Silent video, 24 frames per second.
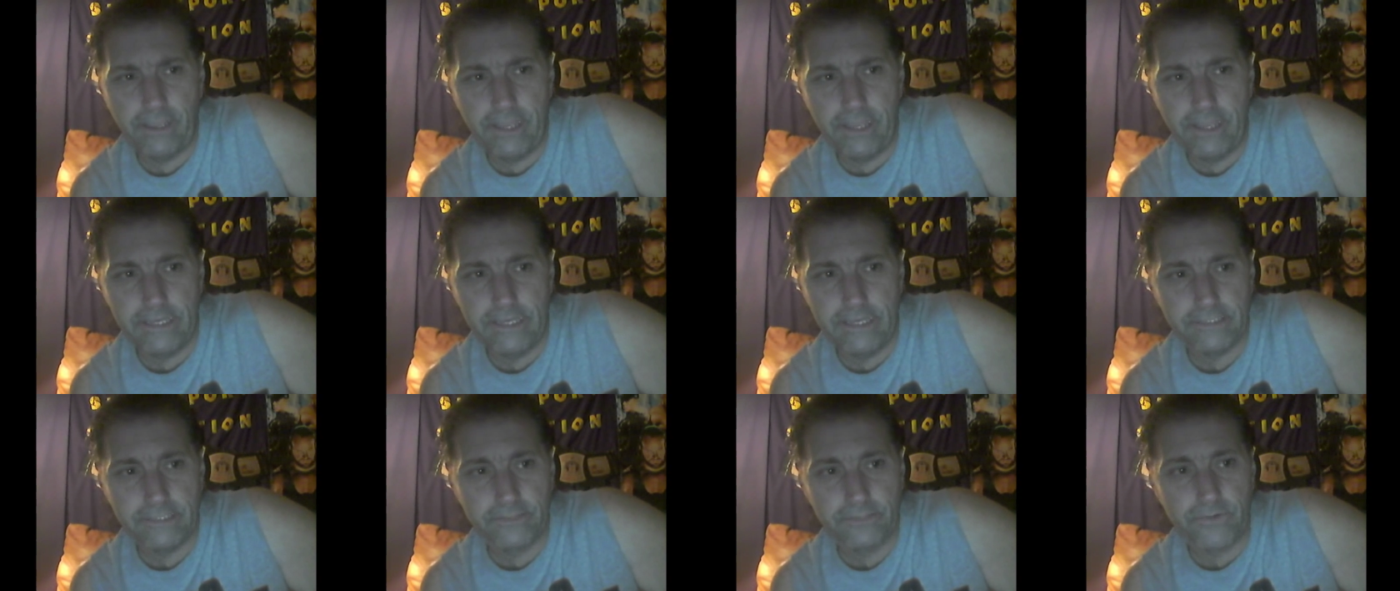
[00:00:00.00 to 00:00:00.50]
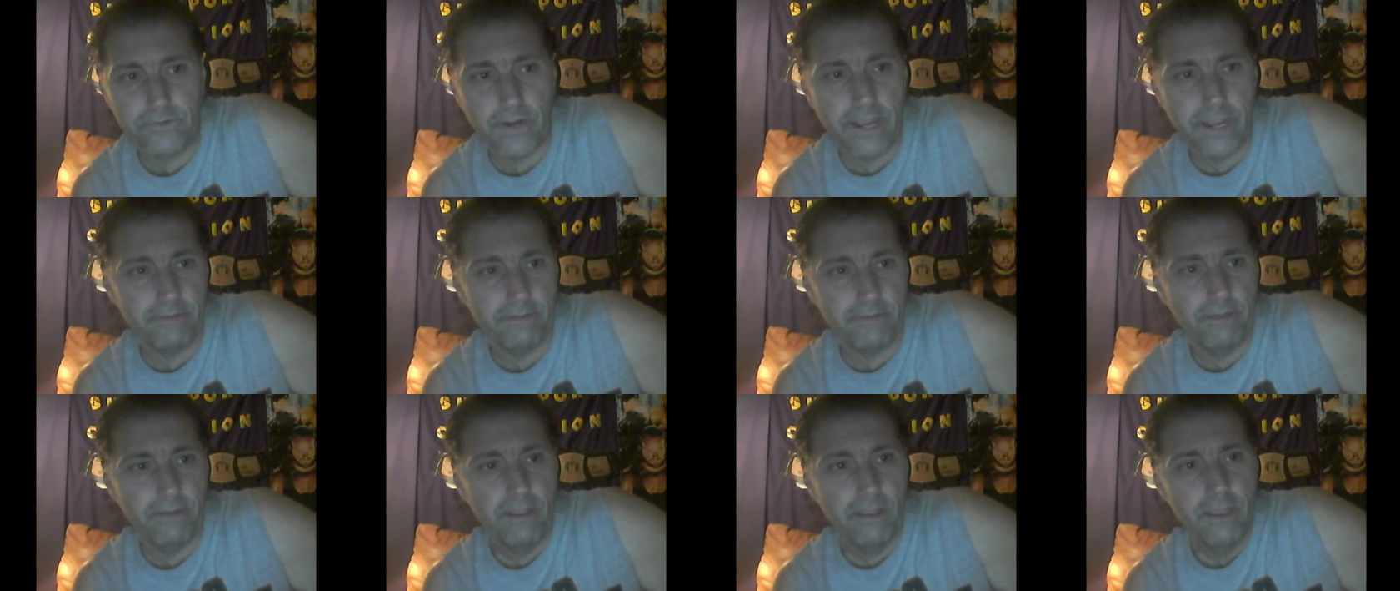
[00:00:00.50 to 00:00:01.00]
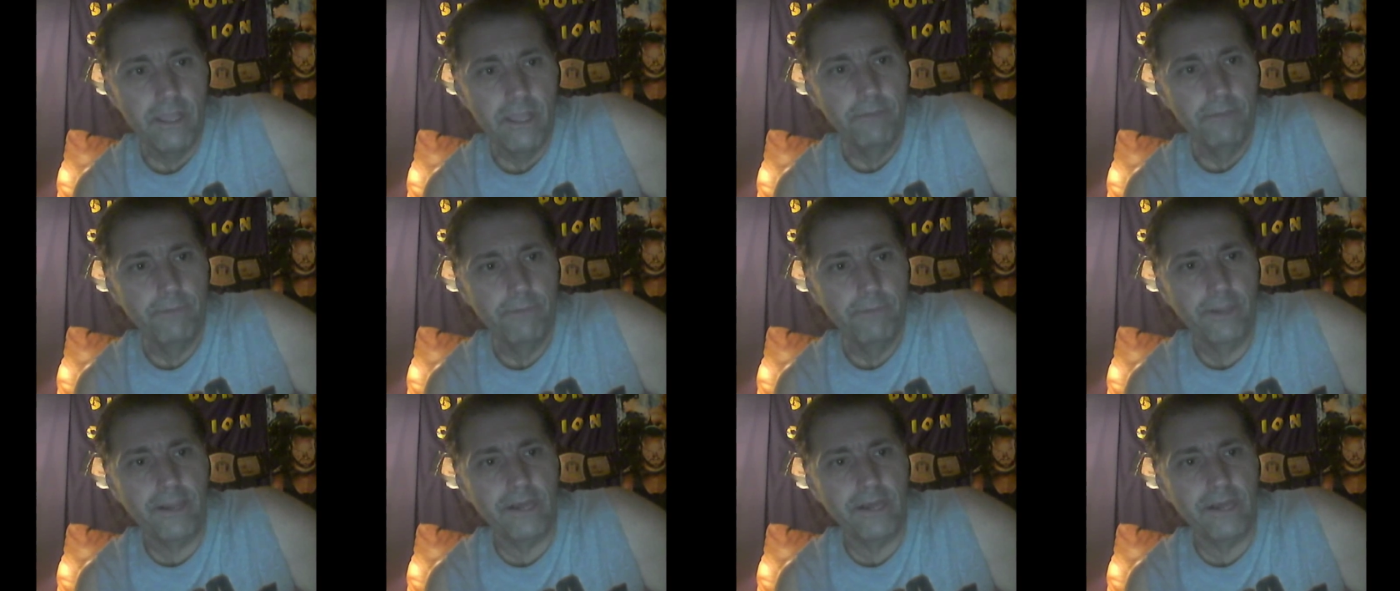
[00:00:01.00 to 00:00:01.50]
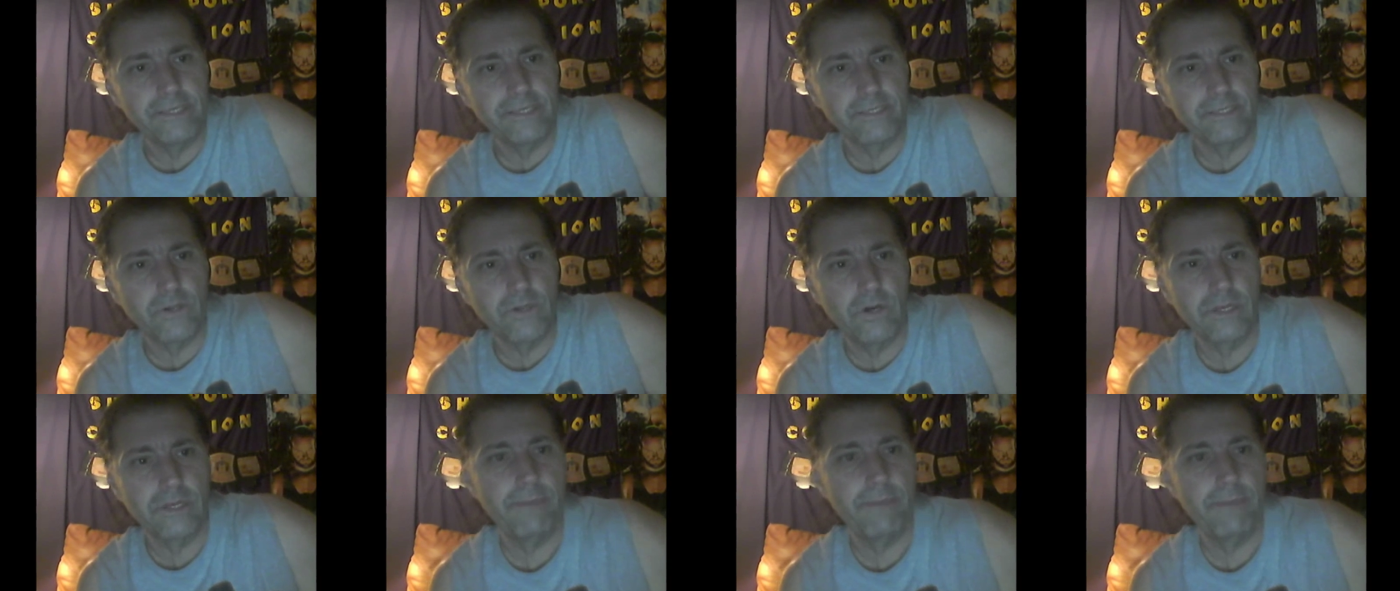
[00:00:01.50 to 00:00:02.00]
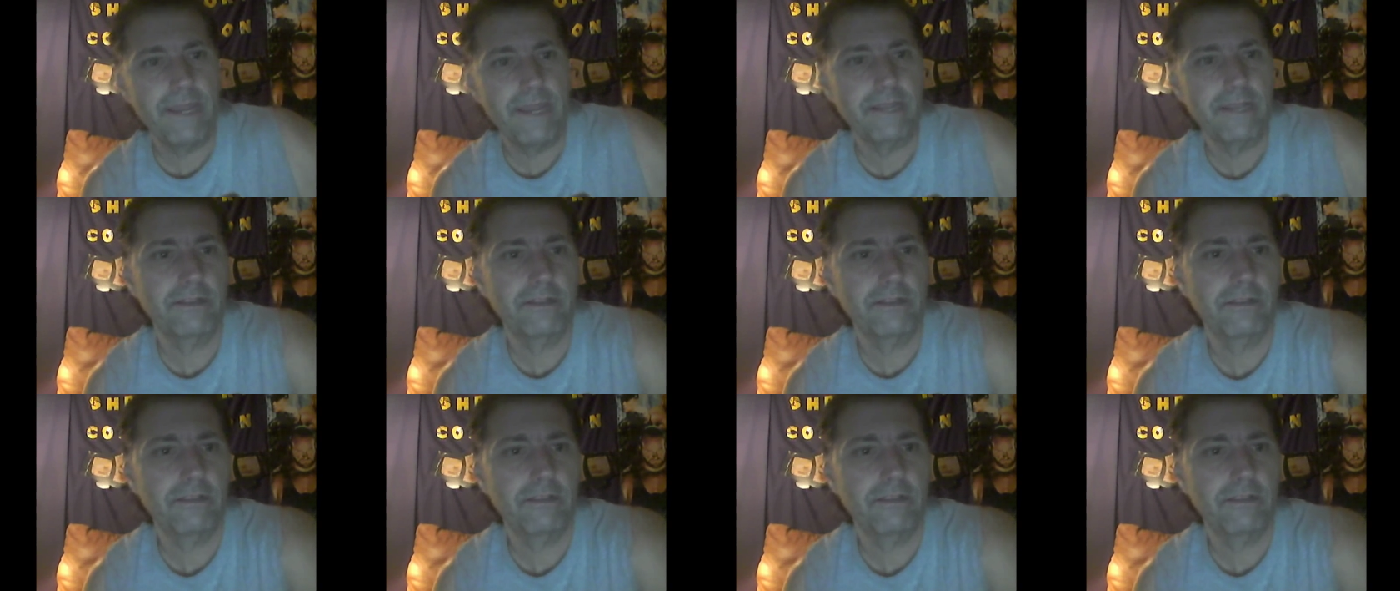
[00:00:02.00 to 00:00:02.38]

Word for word: is great because it's going to make